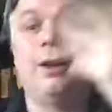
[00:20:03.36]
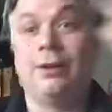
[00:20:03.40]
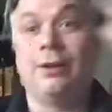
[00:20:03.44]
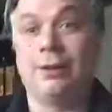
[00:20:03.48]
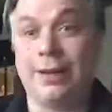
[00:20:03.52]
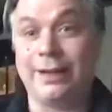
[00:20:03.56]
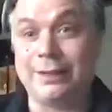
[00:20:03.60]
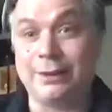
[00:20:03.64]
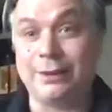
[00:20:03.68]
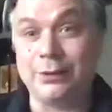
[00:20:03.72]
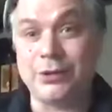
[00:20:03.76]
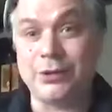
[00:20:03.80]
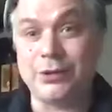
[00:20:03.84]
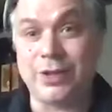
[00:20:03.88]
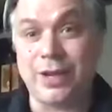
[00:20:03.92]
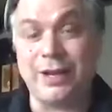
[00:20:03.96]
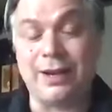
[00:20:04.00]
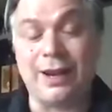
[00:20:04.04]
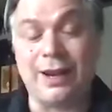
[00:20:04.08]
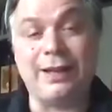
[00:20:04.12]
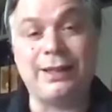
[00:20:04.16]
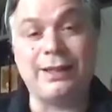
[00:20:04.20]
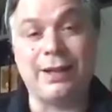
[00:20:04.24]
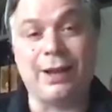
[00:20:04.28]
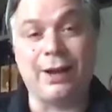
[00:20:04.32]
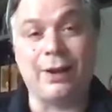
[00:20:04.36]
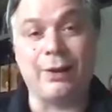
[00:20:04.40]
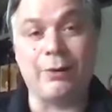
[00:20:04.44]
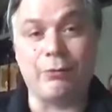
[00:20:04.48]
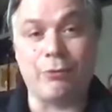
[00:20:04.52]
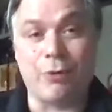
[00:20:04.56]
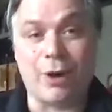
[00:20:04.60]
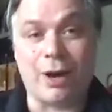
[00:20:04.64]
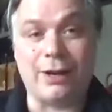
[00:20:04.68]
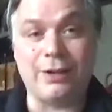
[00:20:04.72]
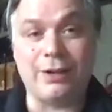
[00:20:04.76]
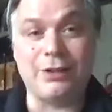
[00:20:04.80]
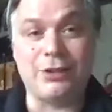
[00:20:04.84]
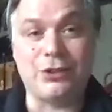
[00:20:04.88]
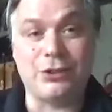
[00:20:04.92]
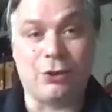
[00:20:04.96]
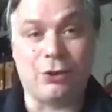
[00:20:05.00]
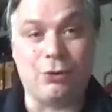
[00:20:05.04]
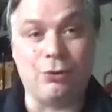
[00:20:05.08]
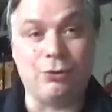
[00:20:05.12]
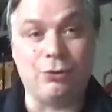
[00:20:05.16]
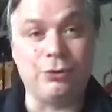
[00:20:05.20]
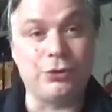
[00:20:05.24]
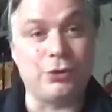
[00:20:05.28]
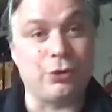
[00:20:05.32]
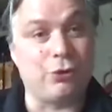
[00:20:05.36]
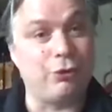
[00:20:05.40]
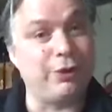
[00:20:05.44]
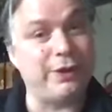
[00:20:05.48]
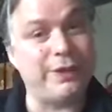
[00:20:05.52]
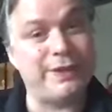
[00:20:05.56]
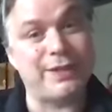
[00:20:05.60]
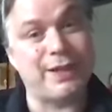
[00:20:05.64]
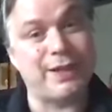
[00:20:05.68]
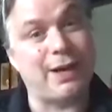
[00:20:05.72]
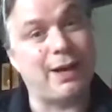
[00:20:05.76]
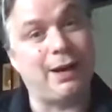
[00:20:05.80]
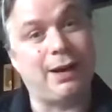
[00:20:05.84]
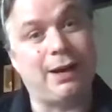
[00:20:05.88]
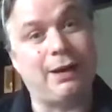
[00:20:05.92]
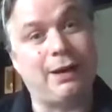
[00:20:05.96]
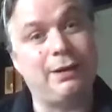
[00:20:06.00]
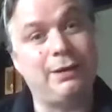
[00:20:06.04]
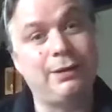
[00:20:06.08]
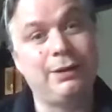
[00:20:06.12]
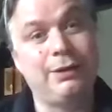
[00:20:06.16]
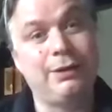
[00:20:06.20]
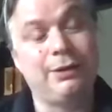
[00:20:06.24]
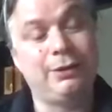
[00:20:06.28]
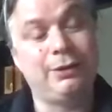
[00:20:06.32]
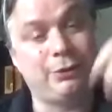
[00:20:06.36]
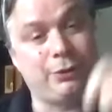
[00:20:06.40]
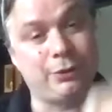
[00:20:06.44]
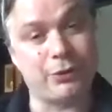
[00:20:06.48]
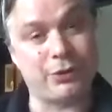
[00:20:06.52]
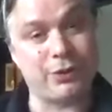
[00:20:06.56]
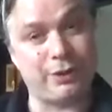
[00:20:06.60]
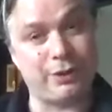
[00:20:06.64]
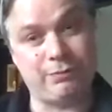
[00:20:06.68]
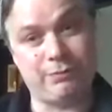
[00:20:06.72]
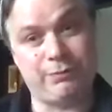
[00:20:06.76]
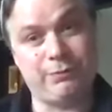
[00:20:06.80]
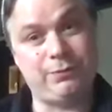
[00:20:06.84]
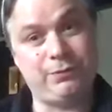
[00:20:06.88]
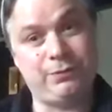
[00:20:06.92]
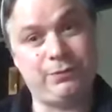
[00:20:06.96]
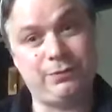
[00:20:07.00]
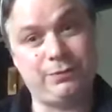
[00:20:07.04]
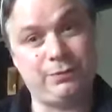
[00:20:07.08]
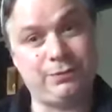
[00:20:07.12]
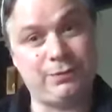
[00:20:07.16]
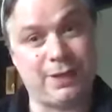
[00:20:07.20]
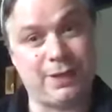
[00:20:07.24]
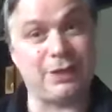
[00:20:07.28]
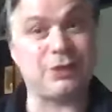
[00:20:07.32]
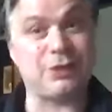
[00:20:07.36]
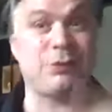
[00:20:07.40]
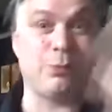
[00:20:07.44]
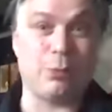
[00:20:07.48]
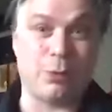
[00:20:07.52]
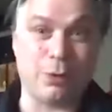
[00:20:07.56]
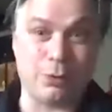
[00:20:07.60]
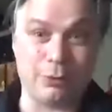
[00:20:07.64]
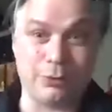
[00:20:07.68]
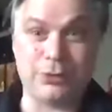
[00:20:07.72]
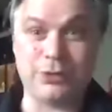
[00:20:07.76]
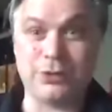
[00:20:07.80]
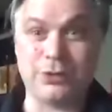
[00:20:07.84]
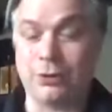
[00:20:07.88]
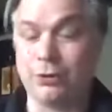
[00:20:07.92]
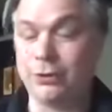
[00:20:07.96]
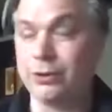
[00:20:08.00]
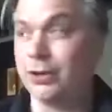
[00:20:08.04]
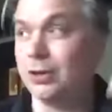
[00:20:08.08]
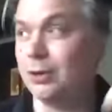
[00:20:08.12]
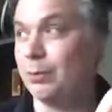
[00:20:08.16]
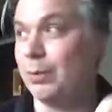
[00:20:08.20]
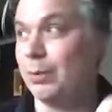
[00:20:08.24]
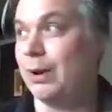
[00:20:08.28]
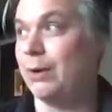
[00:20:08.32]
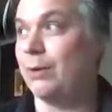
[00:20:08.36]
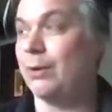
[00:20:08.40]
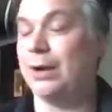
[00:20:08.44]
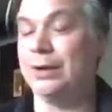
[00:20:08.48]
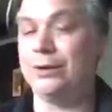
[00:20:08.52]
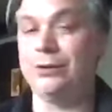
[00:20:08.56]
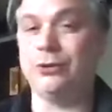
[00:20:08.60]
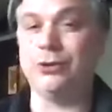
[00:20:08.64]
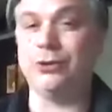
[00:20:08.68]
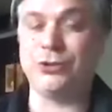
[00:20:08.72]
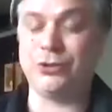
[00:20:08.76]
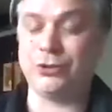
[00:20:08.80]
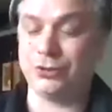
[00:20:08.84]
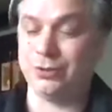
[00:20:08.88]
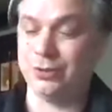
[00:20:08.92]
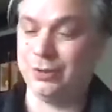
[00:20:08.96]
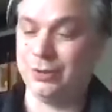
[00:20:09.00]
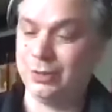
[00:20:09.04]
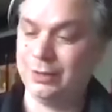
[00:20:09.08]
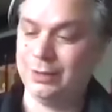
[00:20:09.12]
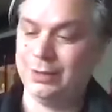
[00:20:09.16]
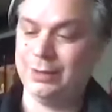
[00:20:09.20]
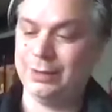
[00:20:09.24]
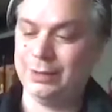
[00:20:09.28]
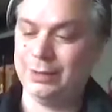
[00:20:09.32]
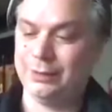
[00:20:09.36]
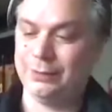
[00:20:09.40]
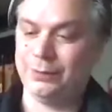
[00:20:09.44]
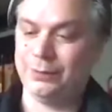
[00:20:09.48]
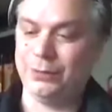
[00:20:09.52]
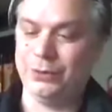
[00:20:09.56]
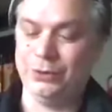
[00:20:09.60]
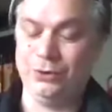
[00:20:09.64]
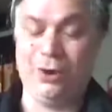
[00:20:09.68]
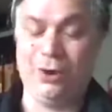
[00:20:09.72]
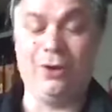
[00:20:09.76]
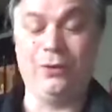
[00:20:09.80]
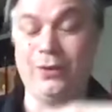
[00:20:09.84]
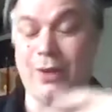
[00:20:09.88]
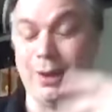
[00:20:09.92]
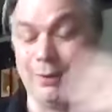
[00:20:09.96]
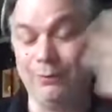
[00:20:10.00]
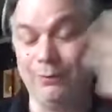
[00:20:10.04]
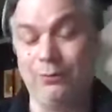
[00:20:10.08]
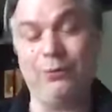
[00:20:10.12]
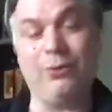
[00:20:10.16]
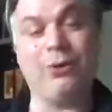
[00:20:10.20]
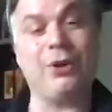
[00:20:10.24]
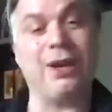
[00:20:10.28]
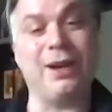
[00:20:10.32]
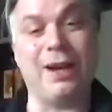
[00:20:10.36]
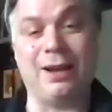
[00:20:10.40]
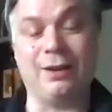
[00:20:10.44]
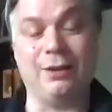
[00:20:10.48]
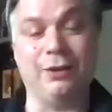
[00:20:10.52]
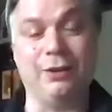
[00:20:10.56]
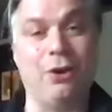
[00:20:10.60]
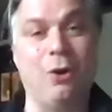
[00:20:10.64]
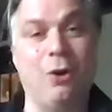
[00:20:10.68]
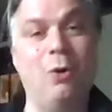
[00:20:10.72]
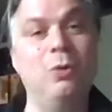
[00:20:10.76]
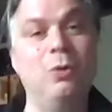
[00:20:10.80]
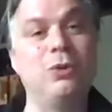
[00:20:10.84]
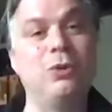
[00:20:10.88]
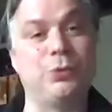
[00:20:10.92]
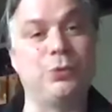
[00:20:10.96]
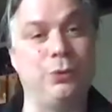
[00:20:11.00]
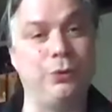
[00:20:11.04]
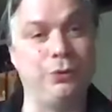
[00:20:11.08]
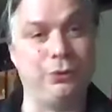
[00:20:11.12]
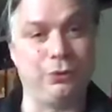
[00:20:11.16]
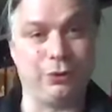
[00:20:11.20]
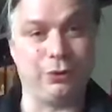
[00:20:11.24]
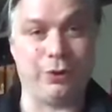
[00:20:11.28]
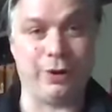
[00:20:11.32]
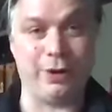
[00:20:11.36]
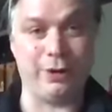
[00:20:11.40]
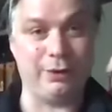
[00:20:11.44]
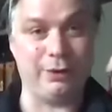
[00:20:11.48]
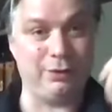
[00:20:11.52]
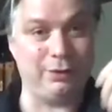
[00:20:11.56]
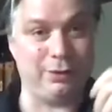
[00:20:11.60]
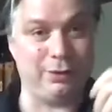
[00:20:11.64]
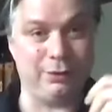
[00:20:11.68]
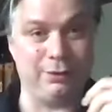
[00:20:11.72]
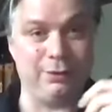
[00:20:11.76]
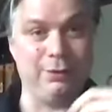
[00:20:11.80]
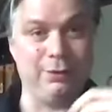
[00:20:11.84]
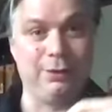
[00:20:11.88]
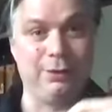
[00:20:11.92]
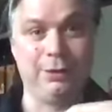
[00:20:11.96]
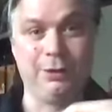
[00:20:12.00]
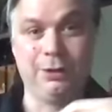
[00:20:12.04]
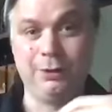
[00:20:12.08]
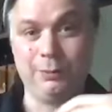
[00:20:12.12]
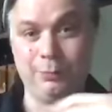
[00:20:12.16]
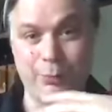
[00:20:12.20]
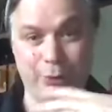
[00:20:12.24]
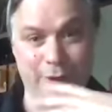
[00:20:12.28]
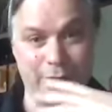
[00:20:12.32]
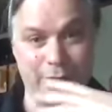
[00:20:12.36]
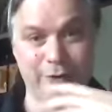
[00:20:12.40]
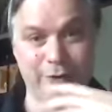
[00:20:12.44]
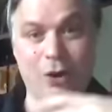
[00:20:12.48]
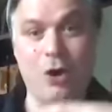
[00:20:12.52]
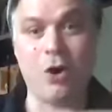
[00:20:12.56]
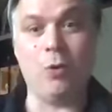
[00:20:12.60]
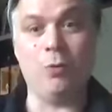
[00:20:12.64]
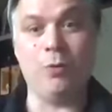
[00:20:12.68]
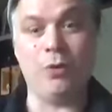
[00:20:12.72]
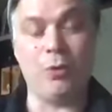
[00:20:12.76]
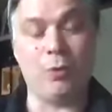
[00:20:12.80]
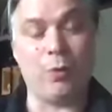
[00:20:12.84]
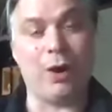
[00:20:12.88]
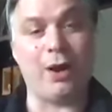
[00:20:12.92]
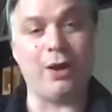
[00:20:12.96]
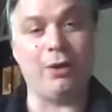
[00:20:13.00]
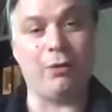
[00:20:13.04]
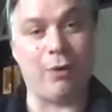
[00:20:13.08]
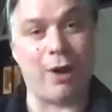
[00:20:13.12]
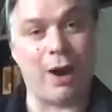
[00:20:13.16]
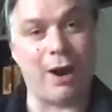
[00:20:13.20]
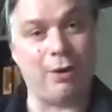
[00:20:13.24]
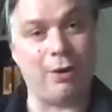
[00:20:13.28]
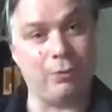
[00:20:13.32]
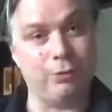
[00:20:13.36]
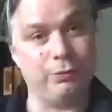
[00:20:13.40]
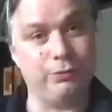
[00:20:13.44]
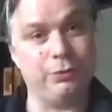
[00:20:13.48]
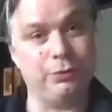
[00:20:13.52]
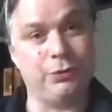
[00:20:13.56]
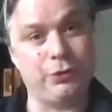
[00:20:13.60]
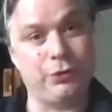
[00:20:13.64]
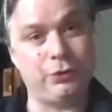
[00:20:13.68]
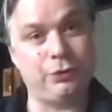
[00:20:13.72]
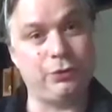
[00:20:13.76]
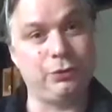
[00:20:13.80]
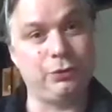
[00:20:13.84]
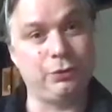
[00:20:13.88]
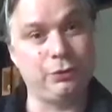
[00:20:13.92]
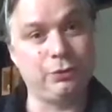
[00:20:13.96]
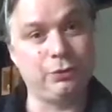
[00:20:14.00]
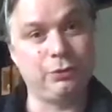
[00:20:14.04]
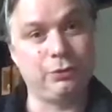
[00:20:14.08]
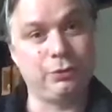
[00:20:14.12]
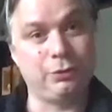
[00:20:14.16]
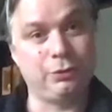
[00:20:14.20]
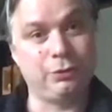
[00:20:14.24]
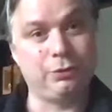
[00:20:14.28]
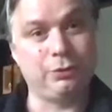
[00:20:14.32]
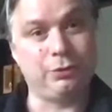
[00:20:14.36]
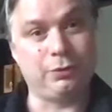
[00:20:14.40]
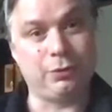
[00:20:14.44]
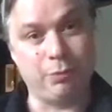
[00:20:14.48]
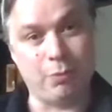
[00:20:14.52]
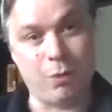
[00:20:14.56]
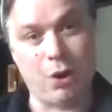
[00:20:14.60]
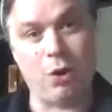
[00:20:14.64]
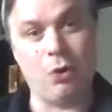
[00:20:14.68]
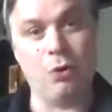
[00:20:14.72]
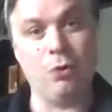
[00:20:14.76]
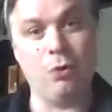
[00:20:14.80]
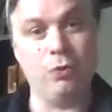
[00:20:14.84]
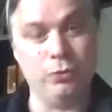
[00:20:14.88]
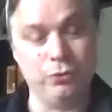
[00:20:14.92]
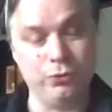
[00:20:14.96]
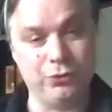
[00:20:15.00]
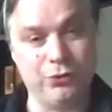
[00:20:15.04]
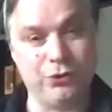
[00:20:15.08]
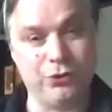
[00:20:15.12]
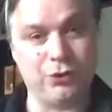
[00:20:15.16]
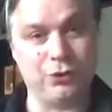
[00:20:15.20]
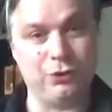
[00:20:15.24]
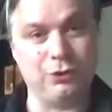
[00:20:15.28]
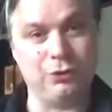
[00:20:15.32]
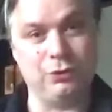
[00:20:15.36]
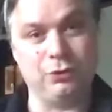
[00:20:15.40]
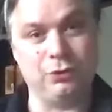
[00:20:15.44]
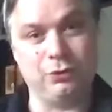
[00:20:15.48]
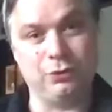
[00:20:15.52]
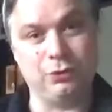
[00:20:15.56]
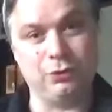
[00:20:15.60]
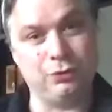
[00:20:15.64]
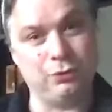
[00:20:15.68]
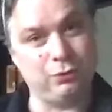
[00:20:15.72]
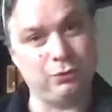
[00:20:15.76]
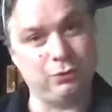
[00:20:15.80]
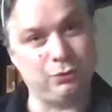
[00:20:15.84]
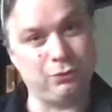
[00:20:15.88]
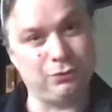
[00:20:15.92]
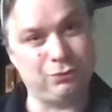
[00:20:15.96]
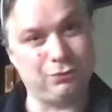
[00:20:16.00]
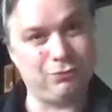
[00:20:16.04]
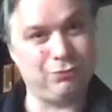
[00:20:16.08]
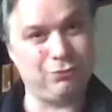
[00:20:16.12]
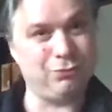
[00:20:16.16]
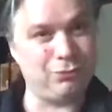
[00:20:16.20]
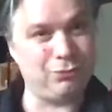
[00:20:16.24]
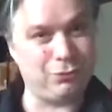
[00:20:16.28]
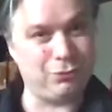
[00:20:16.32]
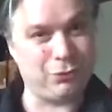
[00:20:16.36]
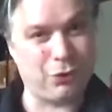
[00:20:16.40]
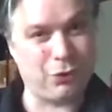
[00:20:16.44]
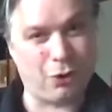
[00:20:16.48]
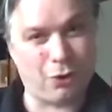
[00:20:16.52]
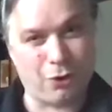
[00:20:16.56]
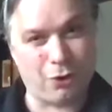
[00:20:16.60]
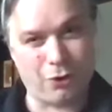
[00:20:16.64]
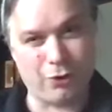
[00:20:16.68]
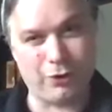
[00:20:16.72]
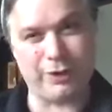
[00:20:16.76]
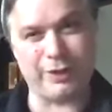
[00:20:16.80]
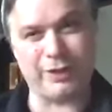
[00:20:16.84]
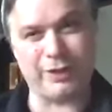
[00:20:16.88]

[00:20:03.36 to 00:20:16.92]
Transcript: like I was saying, I can't write songs on guitar because that's what I was talking about. I just, not that I'm fucking Alan Oldsworth or anything, but I know my way around the modes and chord